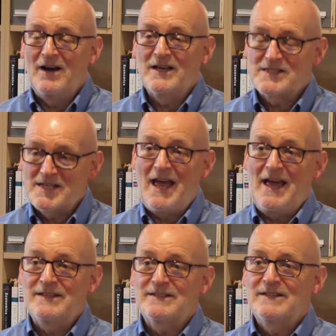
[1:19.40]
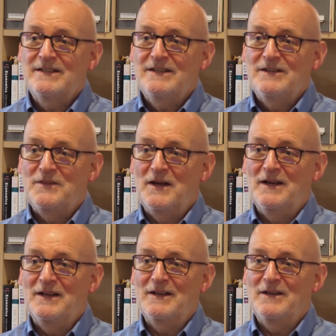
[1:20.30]
I said
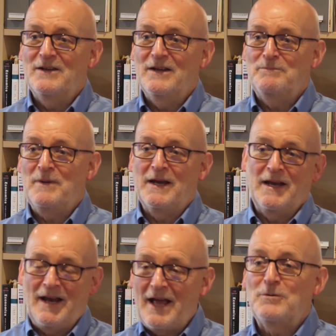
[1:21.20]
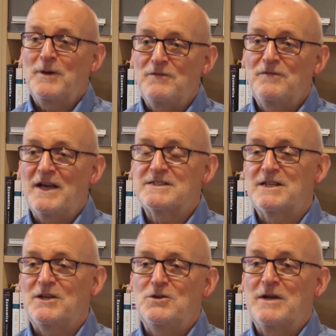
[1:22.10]
that being an equity
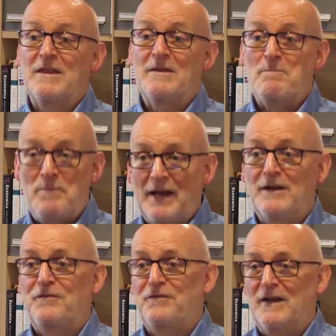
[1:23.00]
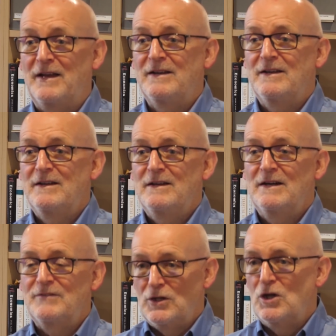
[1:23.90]
investor, you get the benefit
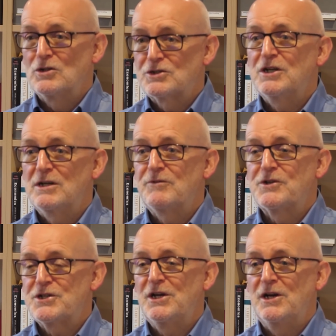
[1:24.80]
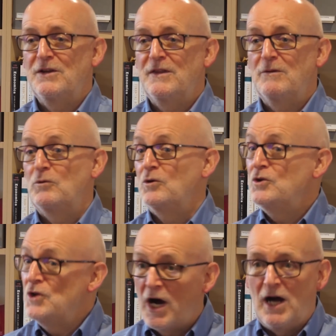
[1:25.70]
of a long-term return that will
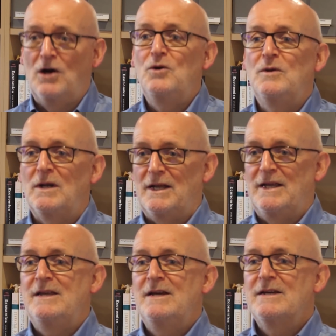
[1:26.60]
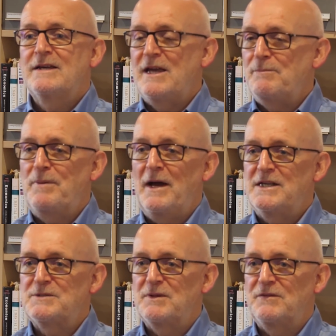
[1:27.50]
not only keep
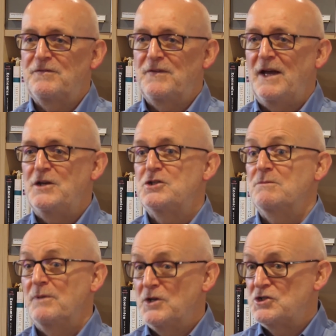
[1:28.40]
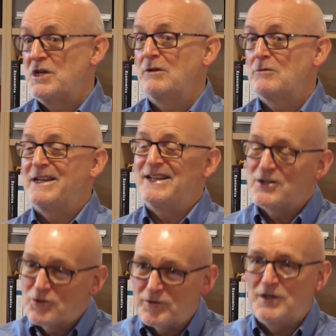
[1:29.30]
pace with inflation, but generally
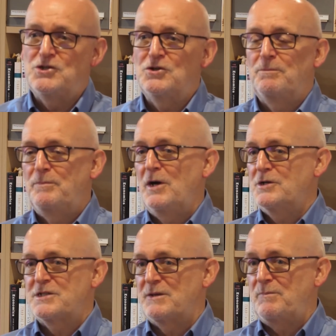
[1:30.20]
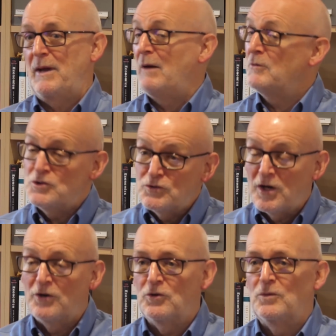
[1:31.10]
increase your purchasing power, which you
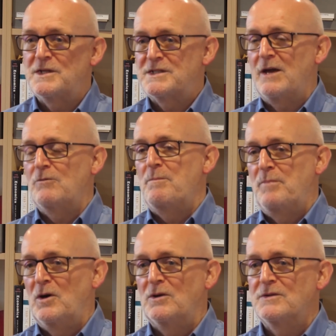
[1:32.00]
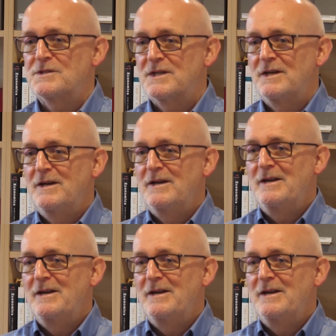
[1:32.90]
don't always get with bonds.